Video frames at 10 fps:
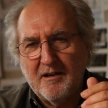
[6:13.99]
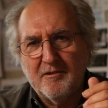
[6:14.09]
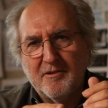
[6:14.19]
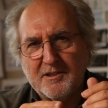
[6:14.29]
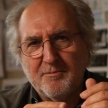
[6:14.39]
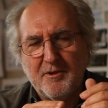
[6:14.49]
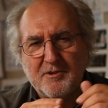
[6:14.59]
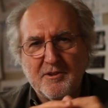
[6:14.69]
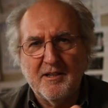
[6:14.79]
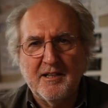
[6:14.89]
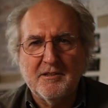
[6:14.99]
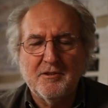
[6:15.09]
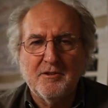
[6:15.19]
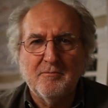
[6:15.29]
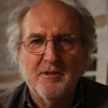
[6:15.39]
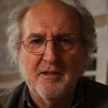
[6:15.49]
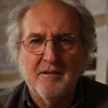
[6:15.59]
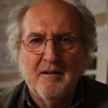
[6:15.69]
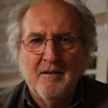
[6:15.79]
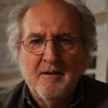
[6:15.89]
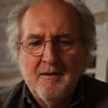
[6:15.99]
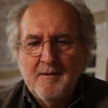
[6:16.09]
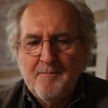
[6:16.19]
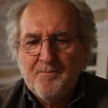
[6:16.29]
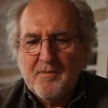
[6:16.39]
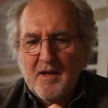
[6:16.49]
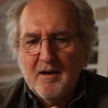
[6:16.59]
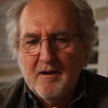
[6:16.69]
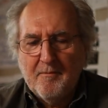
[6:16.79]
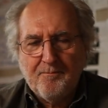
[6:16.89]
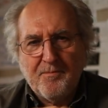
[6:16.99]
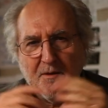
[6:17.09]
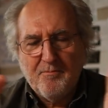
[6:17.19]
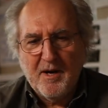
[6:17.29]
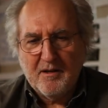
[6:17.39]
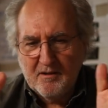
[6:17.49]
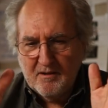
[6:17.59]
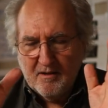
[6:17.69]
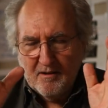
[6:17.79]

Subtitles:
underexposure latitude will. But